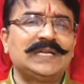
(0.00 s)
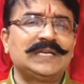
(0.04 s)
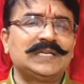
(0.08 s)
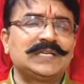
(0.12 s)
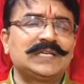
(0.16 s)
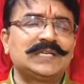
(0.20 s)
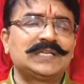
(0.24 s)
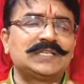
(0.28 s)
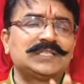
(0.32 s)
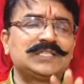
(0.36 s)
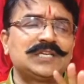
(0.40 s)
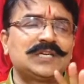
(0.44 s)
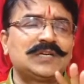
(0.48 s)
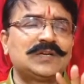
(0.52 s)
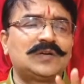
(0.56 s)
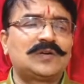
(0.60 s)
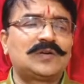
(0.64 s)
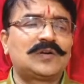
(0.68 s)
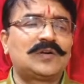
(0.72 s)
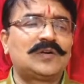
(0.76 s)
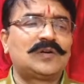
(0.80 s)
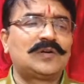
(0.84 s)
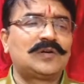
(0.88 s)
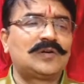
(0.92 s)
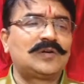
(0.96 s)
direction
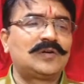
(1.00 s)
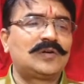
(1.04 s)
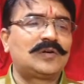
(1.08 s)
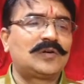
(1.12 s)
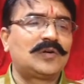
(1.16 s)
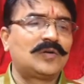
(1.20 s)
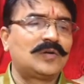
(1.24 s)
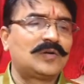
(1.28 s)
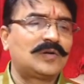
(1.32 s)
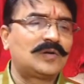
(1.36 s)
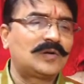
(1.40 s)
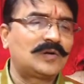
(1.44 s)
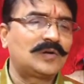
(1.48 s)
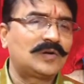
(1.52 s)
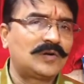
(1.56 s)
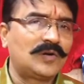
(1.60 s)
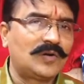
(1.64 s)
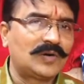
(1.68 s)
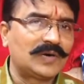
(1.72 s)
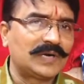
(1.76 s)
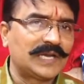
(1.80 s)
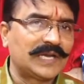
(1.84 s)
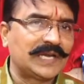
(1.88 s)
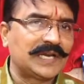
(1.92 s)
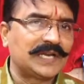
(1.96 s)
or
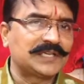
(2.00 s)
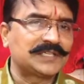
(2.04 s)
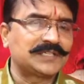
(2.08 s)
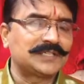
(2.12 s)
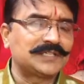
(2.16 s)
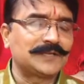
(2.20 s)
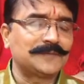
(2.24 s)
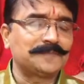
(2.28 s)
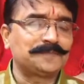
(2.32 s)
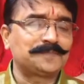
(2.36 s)
wrong direction.